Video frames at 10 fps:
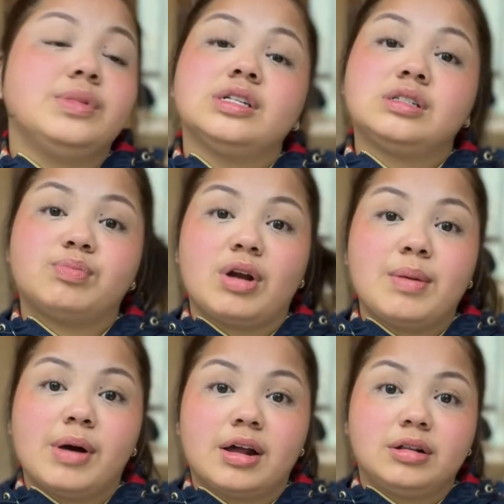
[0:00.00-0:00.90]
Spray
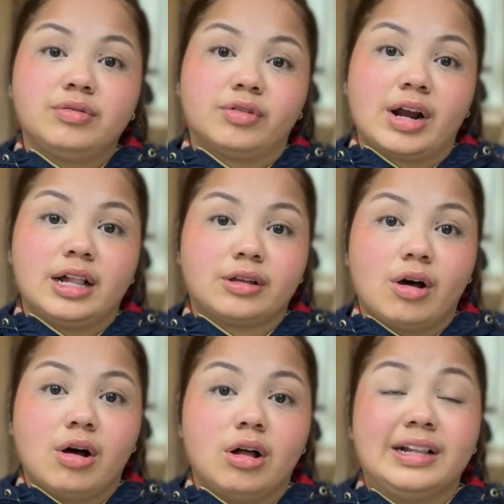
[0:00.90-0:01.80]
bottle for
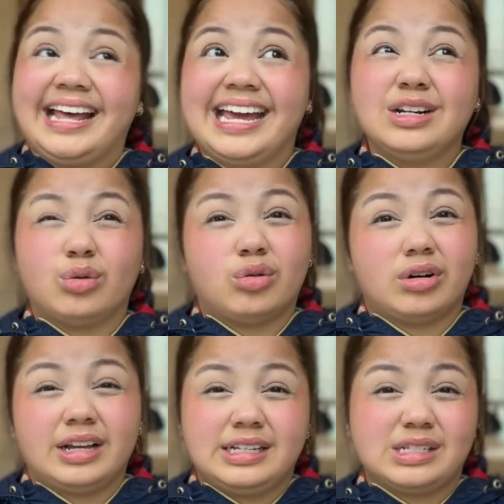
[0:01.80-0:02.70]
alcohol and or
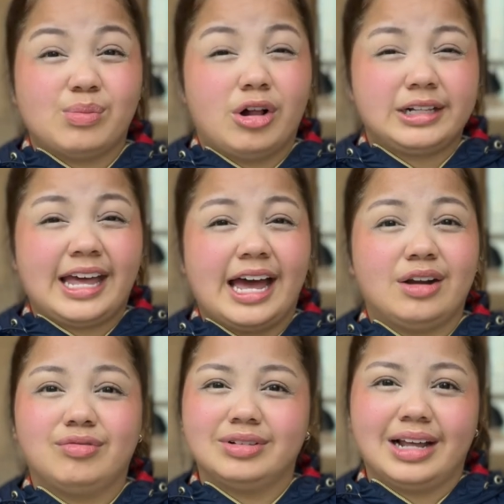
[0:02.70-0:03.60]
a small can
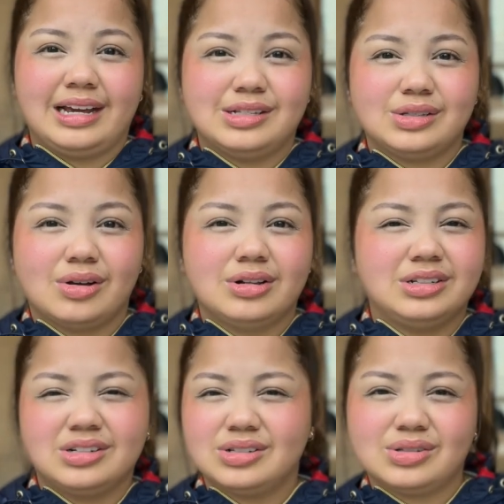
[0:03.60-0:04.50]
of Lysol
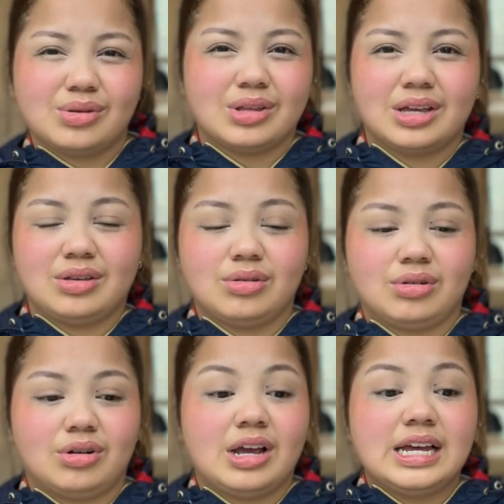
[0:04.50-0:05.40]
just so that
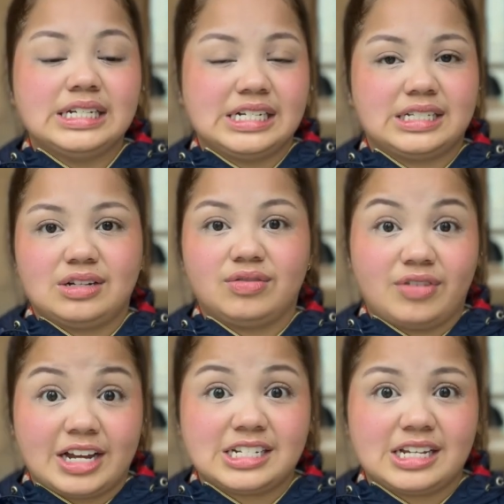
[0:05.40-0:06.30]
you're
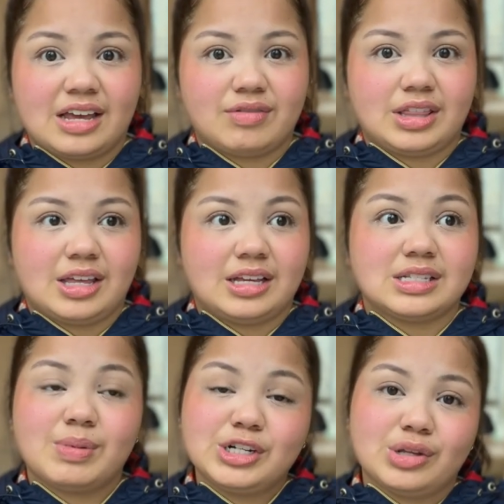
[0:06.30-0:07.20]
disinfecting everything,
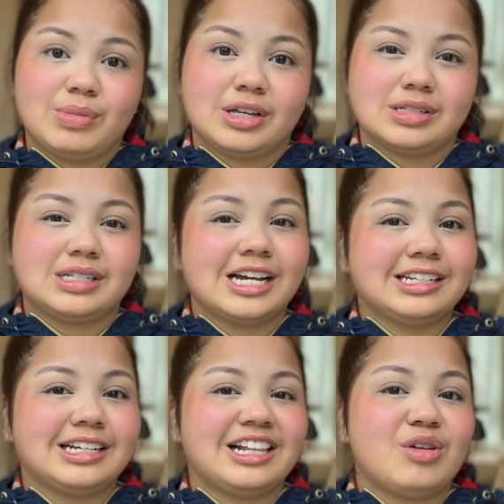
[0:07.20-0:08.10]
especially because
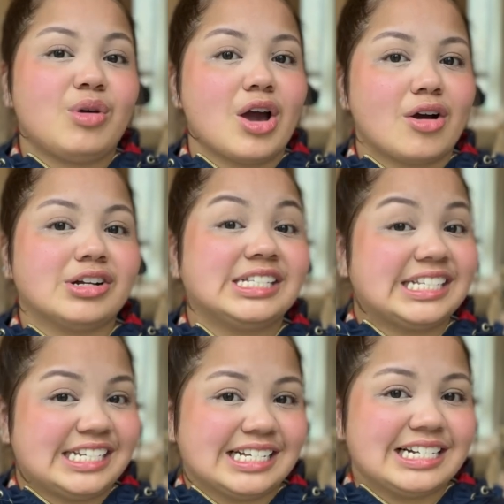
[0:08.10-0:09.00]
technically we are
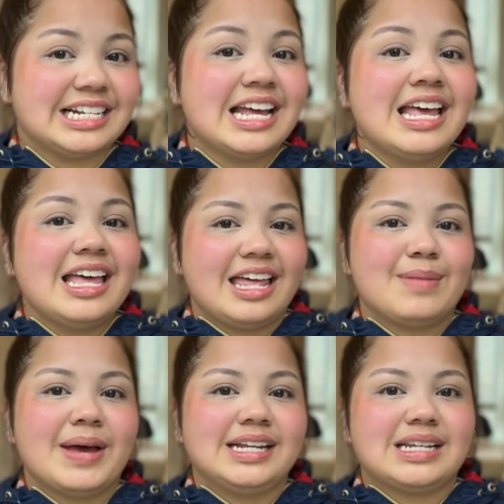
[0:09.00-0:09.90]
still in a
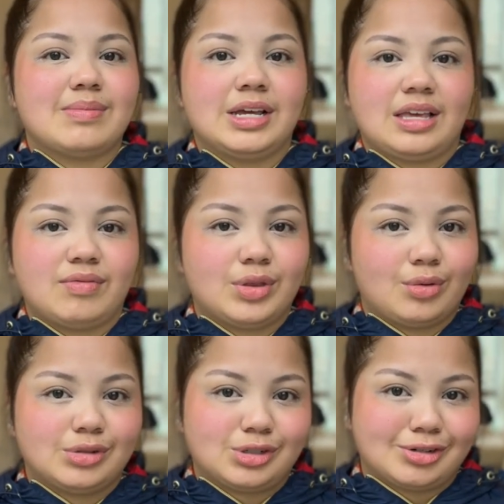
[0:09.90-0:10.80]
pandemic even
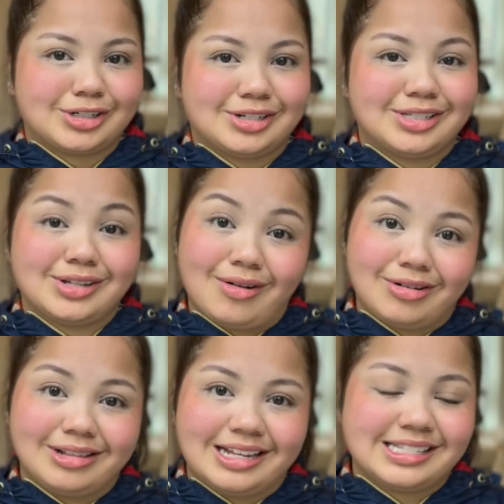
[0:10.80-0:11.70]
though restrictions
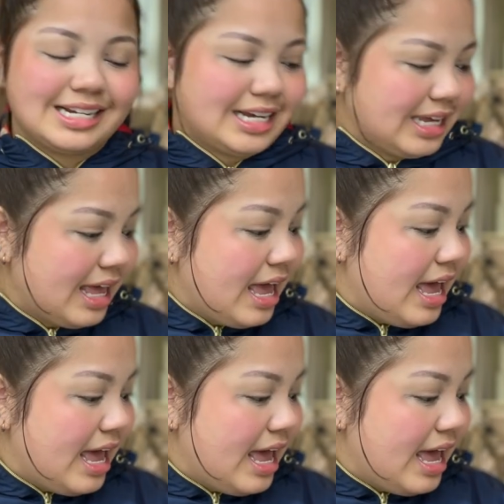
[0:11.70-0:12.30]
are lessening.